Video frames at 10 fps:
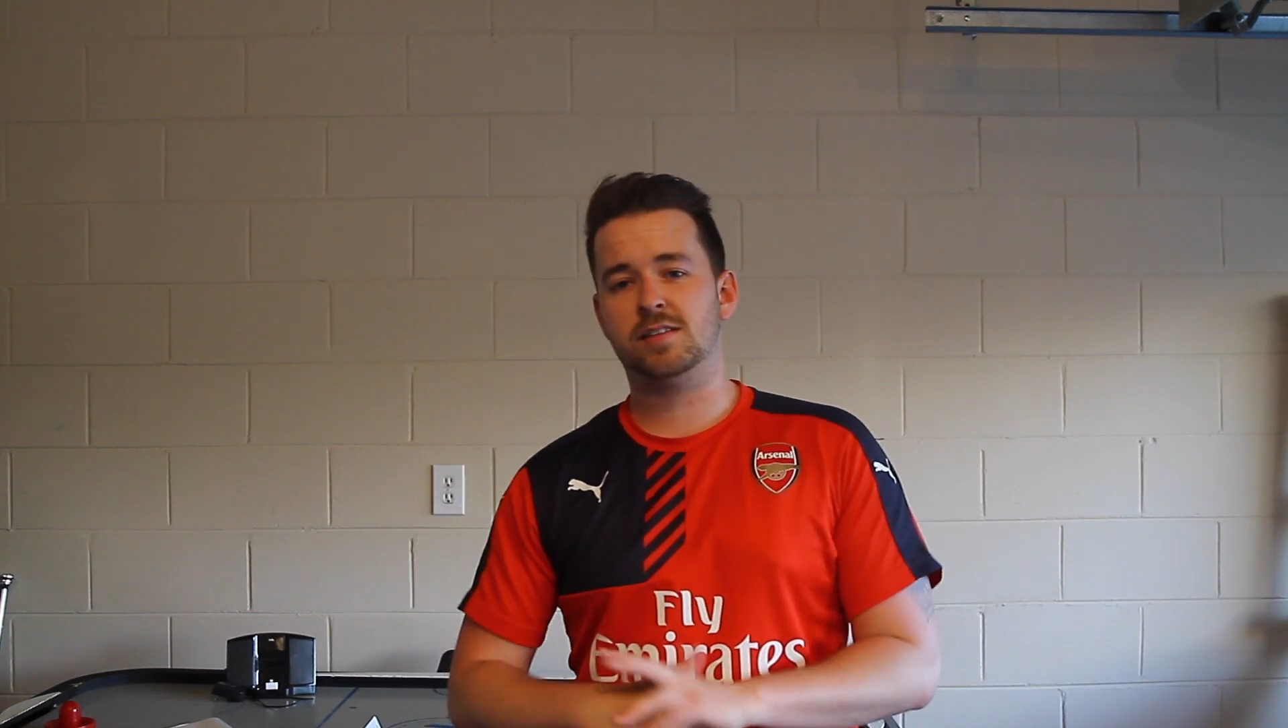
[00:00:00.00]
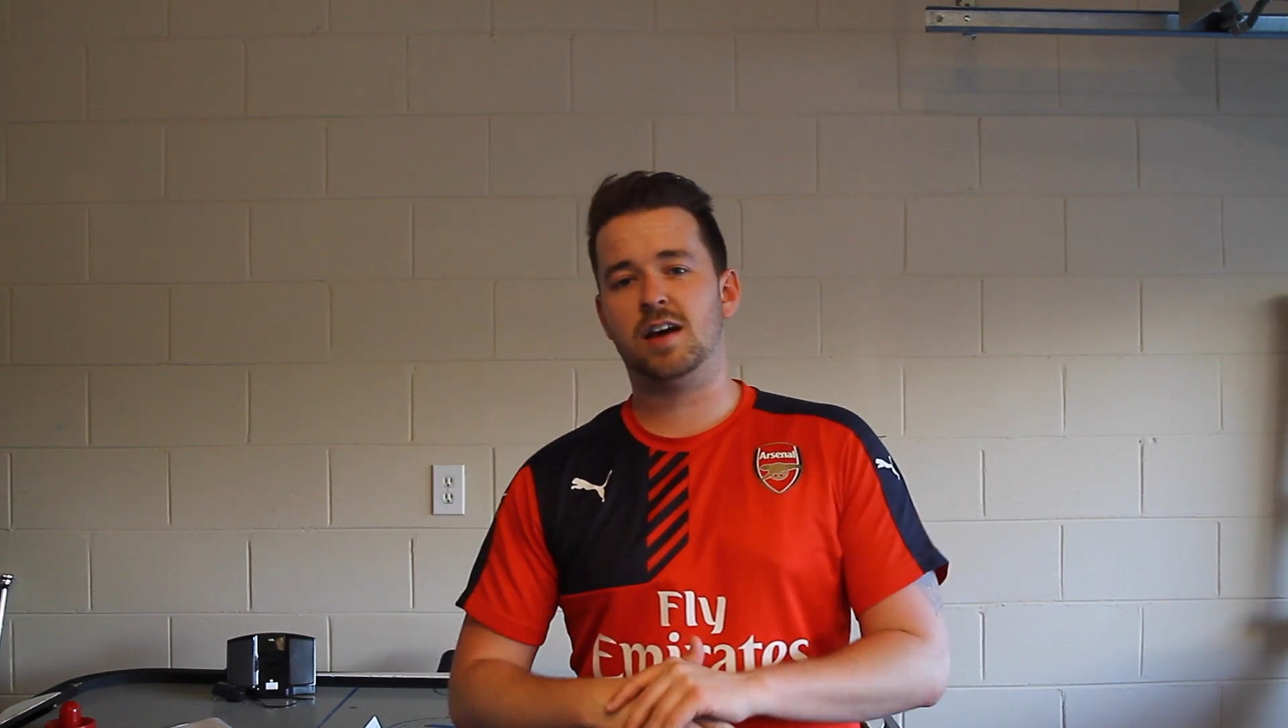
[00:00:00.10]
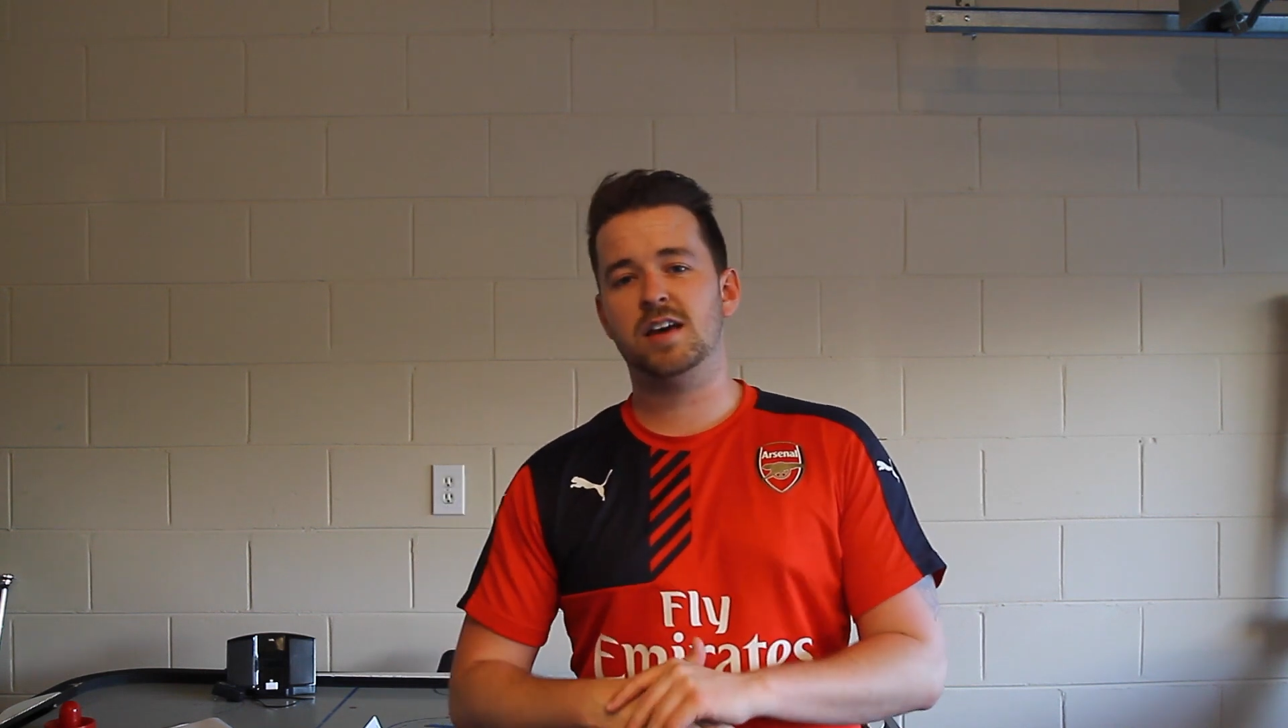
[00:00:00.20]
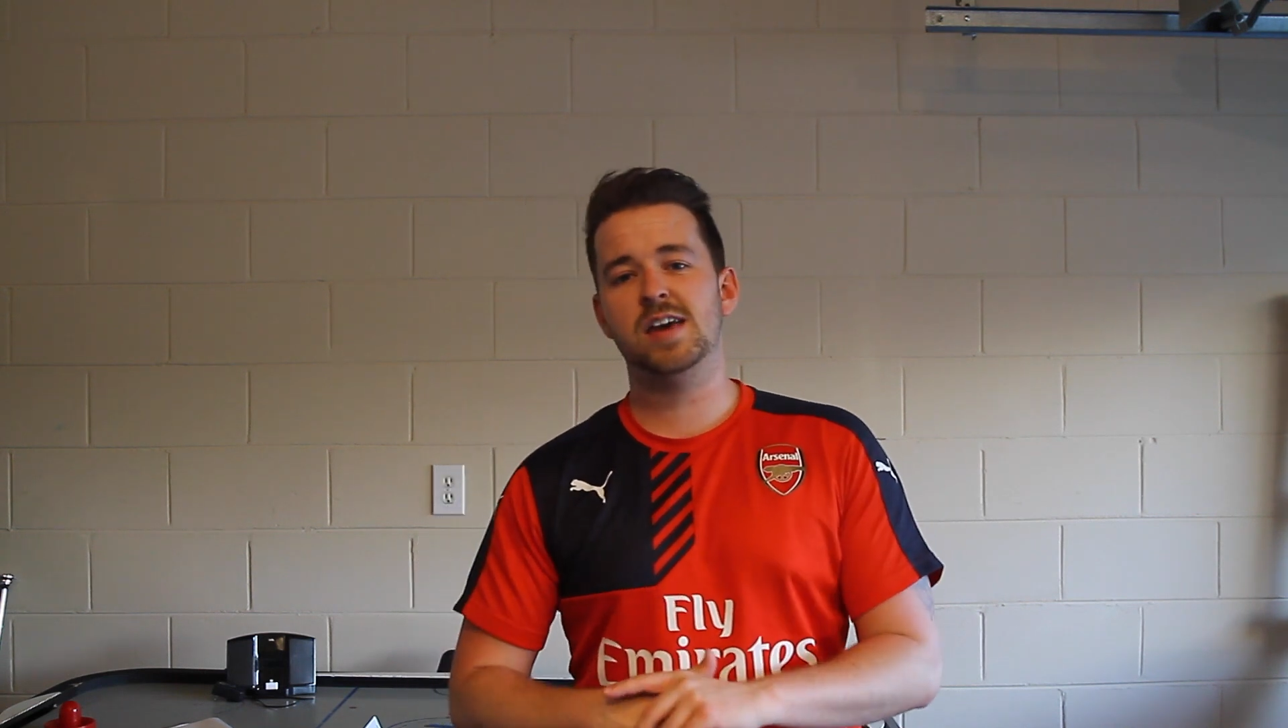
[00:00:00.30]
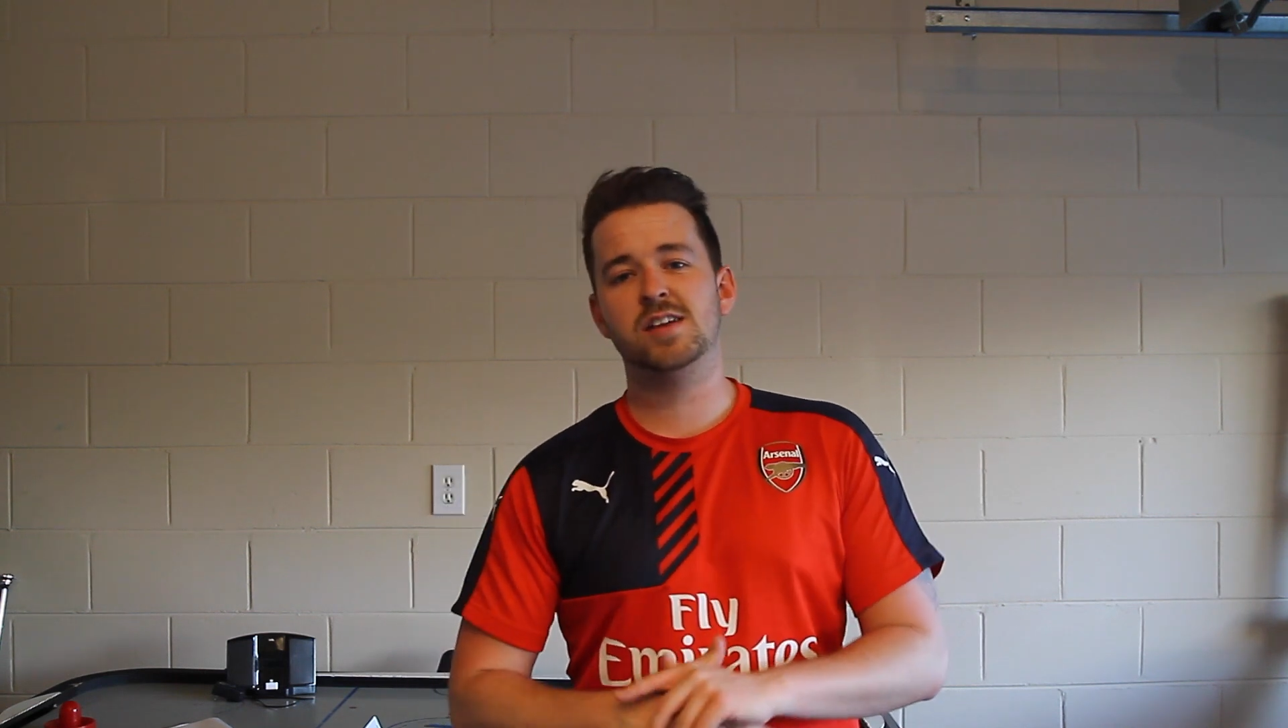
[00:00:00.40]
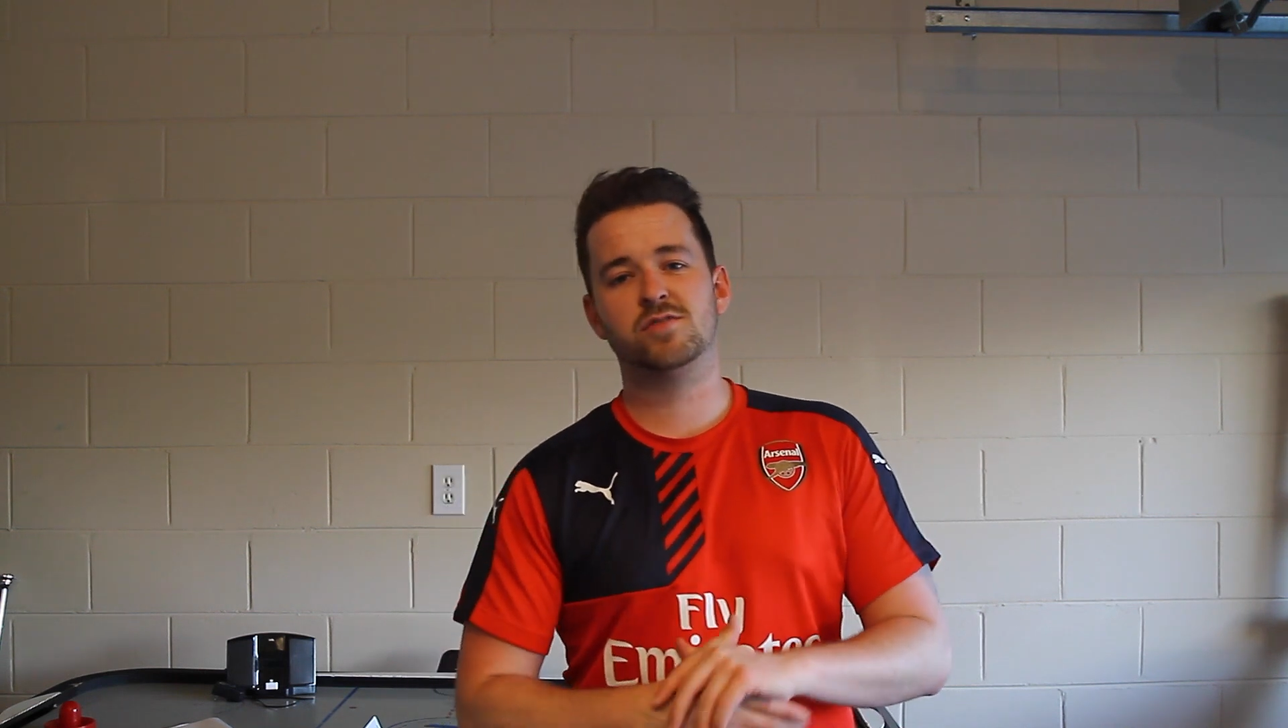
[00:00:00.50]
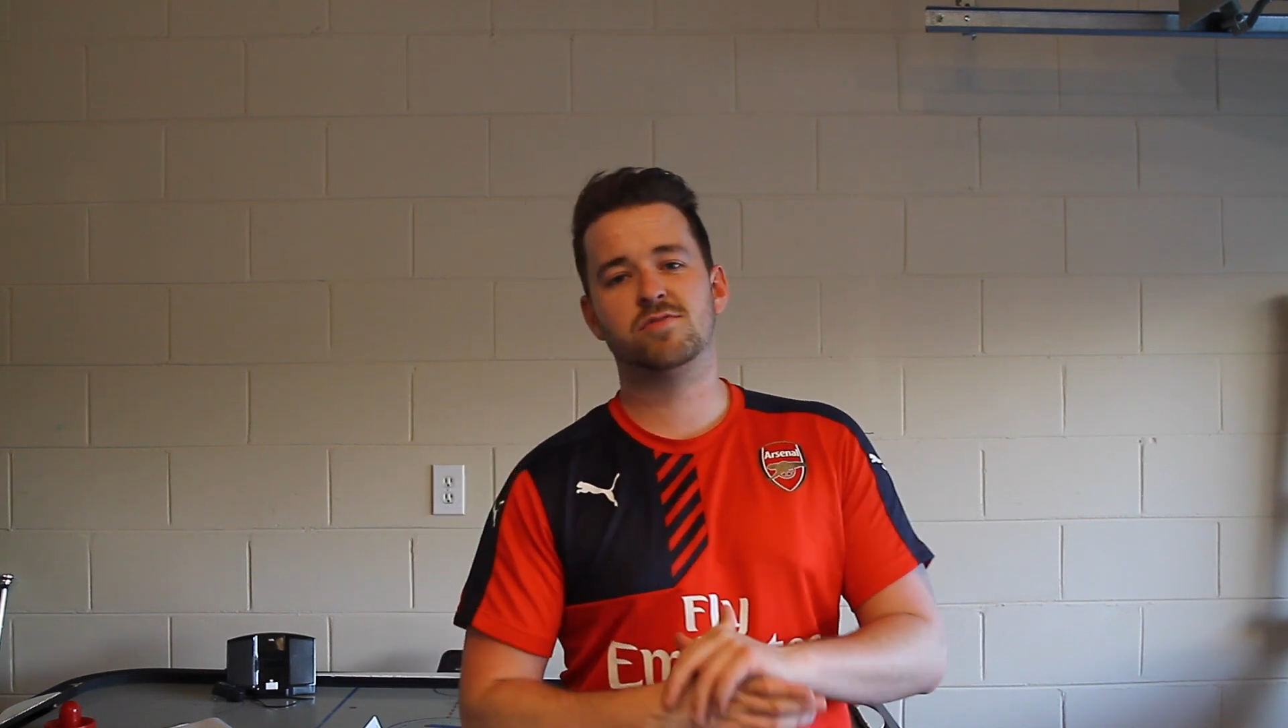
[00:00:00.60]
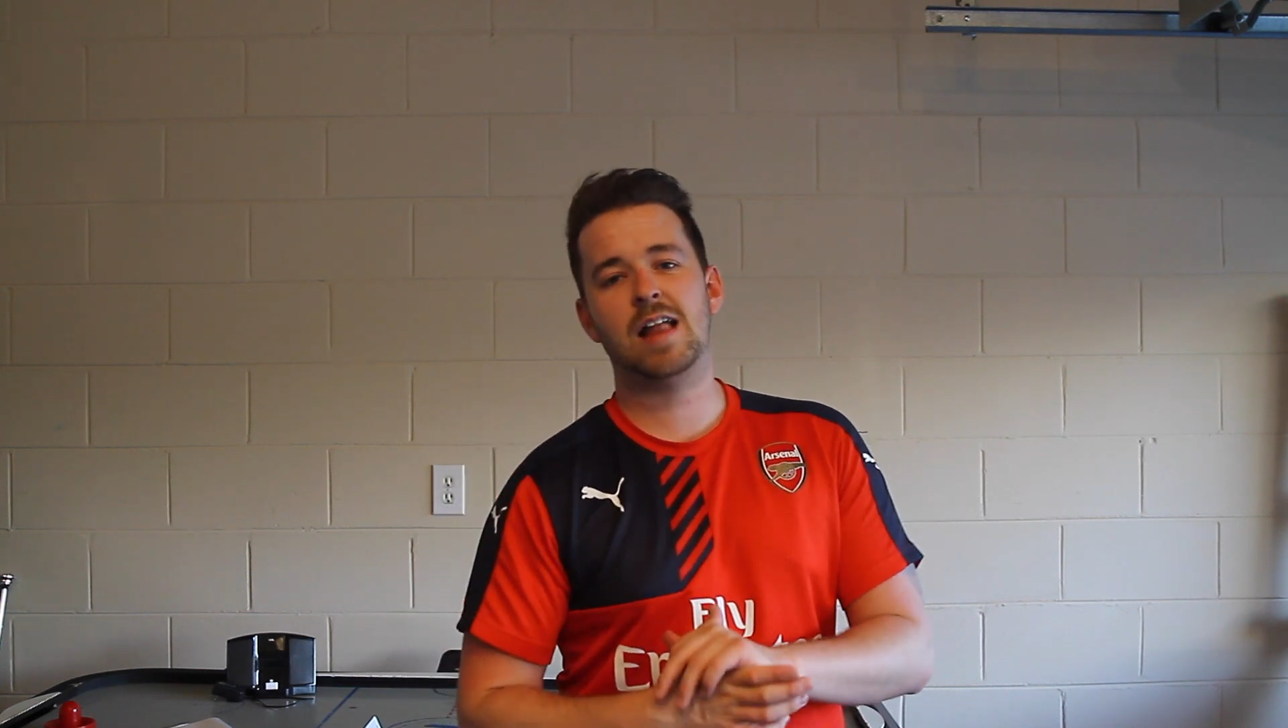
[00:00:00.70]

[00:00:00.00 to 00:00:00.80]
out here just